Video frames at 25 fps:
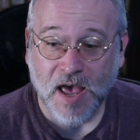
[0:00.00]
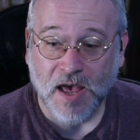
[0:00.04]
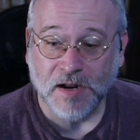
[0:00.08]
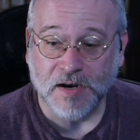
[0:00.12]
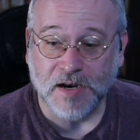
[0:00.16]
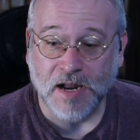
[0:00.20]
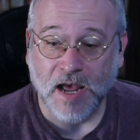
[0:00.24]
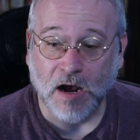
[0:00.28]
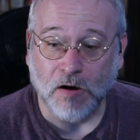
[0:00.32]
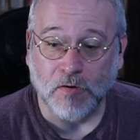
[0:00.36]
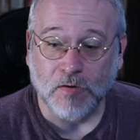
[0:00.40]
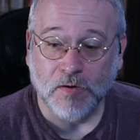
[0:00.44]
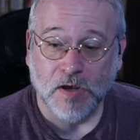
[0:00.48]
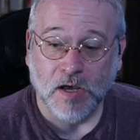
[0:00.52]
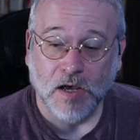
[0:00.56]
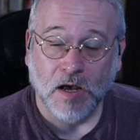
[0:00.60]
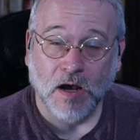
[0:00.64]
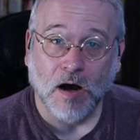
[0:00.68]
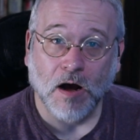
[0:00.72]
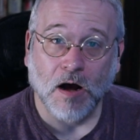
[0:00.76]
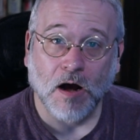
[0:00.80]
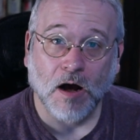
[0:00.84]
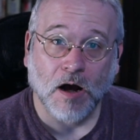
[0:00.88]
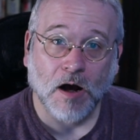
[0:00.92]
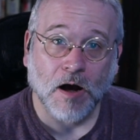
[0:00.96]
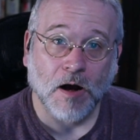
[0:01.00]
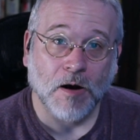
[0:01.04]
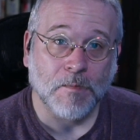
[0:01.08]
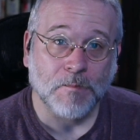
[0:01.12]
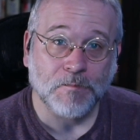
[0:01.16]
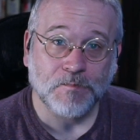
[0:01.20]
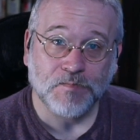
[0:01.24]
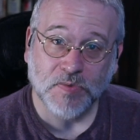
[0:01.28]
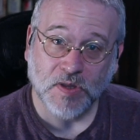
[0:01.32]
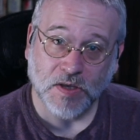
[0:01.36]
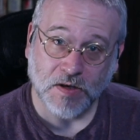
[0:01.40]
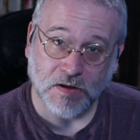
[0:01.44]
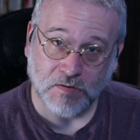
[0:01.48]
Now,
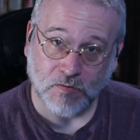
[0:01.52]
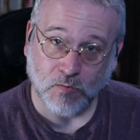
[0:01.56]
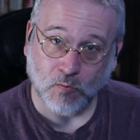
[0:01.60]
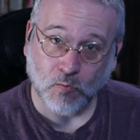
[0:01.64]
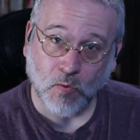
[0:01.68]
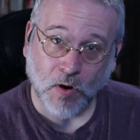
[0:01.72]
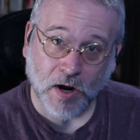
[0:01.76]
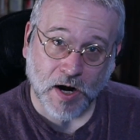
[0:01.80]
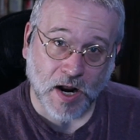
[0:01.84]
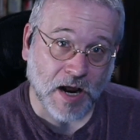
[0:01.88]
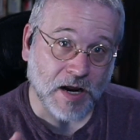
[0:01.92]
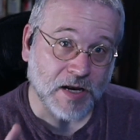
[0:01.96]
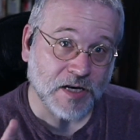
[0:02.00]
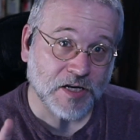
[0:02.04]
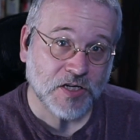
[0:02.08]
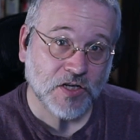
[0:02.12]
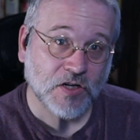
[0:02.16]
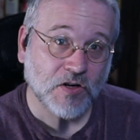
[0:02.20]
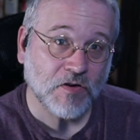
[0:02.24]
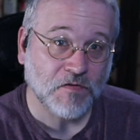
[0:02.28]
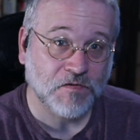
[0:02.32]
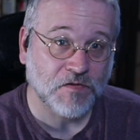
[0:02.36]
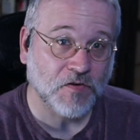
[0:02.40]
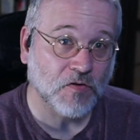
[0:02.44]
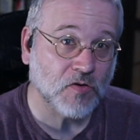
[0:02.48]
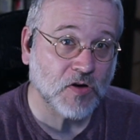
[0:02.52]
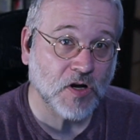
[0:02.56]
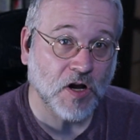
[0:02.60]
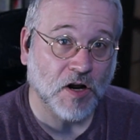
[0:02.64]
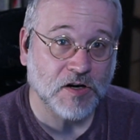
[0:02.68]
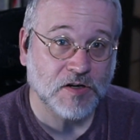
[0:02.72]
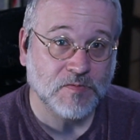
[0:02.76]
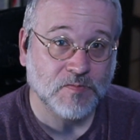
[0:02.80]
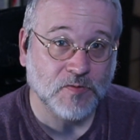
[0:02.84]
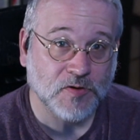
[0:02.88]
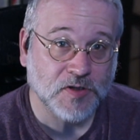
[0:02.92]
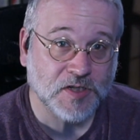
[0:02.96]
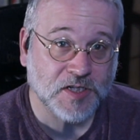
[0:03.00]
um, what I do feel
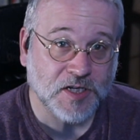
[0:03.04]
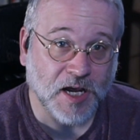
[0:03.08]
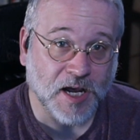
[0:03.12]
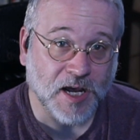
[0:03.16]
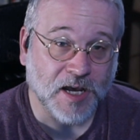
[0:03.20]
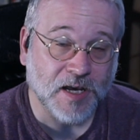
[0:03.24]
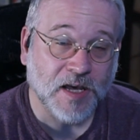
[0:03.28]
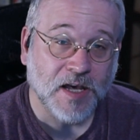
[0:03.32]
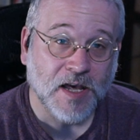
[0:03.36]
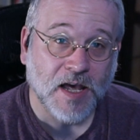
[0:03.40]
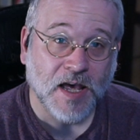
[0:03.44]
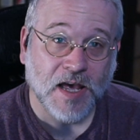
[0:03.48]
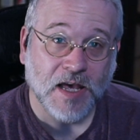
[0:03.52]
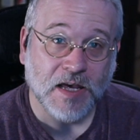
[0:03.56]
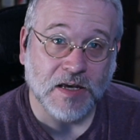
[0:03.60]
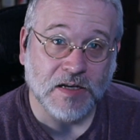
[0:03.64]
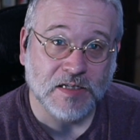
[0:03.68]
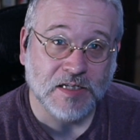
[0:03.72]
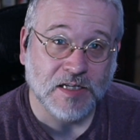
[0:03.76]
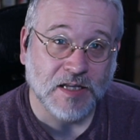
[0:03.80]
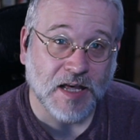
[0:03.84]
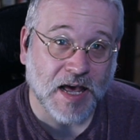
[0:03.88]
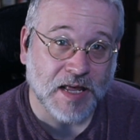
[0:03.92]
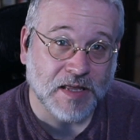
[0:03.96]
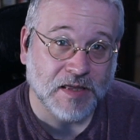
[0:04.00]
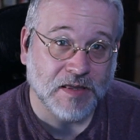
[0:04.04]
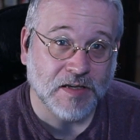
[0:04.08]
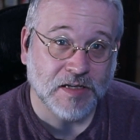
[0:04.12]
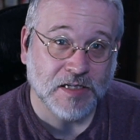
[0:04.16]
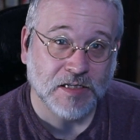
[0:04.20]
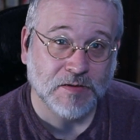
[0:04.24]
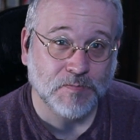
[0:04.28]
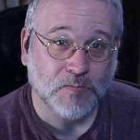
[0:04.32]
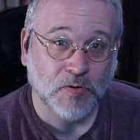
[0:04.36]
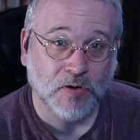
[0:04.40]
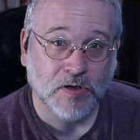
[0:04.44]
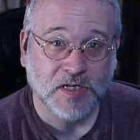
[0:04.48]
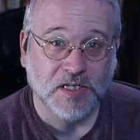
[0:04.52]
comfortable saying is that
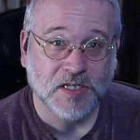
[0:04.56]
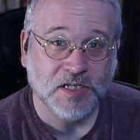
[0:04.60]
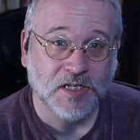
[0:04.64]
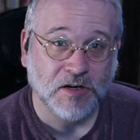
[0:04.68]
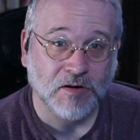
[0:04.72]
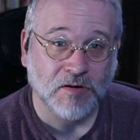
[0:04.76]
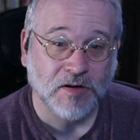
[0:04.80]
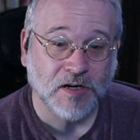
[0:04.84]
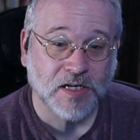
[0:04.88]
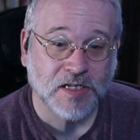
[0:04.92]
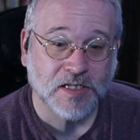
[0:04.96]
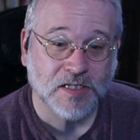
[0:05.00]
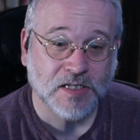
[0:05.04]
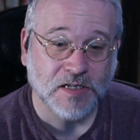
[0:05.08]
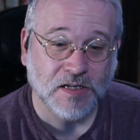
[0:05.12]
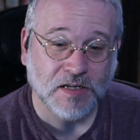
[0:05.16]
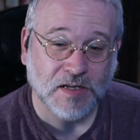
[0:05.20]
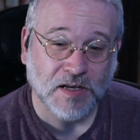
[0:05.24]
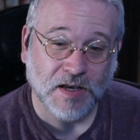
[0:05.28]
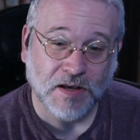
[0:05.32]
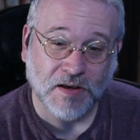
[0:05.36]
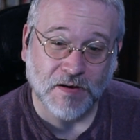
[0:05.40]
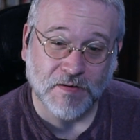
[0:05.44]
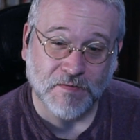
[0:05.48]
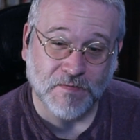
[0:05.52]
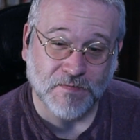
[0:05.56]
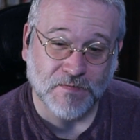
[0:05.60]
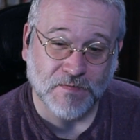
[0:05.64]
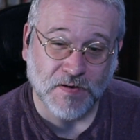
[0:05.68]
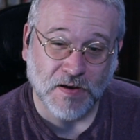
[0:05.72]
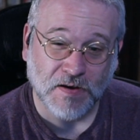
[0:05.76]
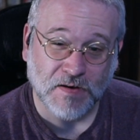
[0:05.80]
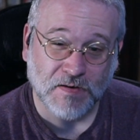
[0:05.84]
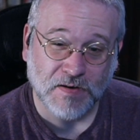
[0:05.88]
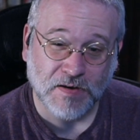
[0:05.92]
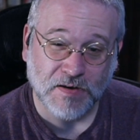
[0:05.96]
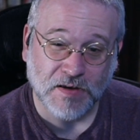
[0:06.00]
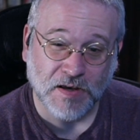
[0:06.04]
this book series, it,
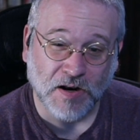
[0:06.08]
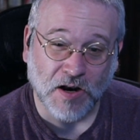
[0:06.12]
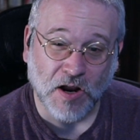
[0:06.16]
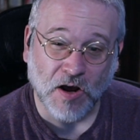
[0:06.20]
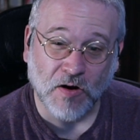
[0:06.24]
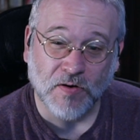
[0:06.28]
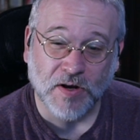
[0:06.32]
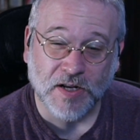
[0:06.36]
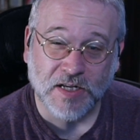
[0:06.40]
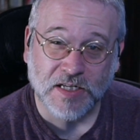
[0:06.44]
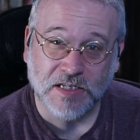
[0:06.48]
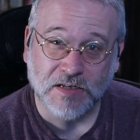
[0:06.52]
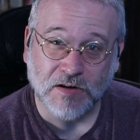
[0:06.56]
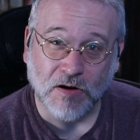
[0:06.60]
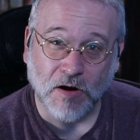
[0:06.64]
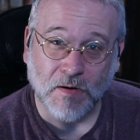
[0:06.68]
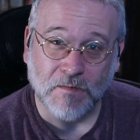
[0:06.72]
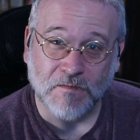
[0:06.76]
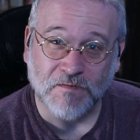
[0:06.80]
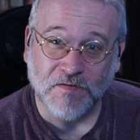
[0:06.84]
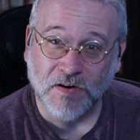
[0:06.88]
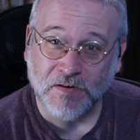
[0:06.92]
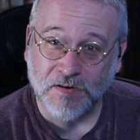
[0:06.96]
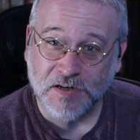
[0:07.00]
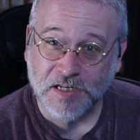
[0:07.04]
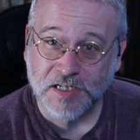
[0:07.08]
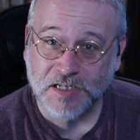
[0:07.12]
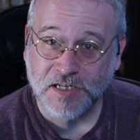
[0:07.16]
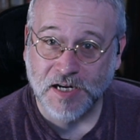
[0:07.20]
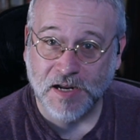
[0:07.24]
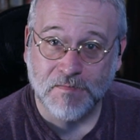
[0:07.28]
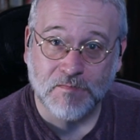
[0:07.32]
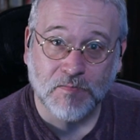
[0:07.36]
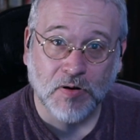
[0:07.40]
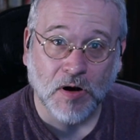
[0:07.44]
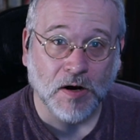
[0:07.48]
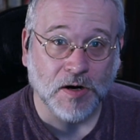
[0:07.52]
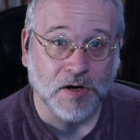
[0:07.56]
you know, it's um, very
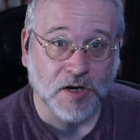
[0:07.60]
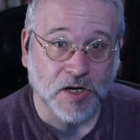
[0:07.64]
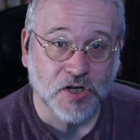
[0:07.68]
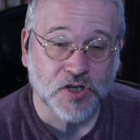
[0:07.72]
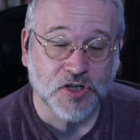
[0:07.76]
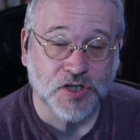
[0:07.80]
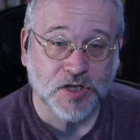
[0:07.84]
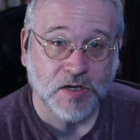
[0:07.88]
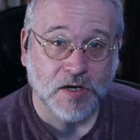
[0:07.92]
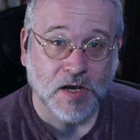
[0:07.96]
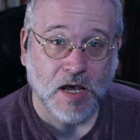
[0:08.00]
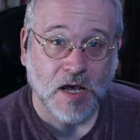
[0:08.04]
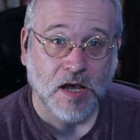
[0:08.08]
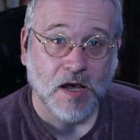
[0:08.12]
steampunkish.